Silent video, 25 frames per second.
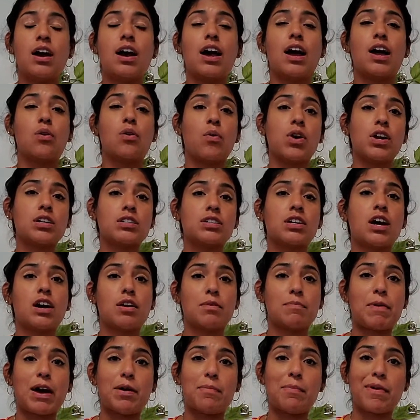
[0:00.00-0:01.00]
I want to talk
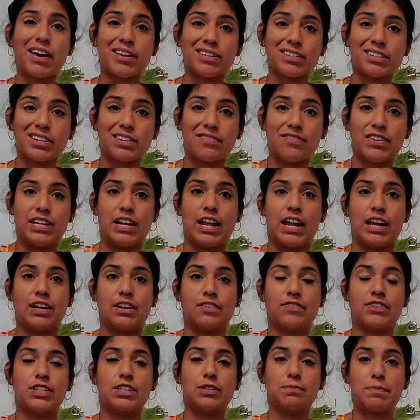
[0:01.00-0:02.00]
about positive and
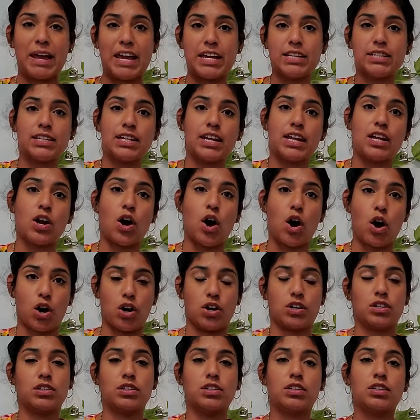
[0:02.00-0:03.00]
negative space in
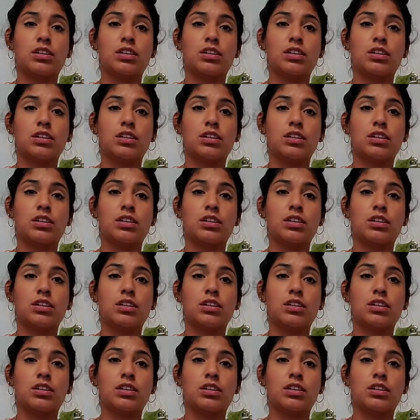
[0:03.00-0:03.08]
art.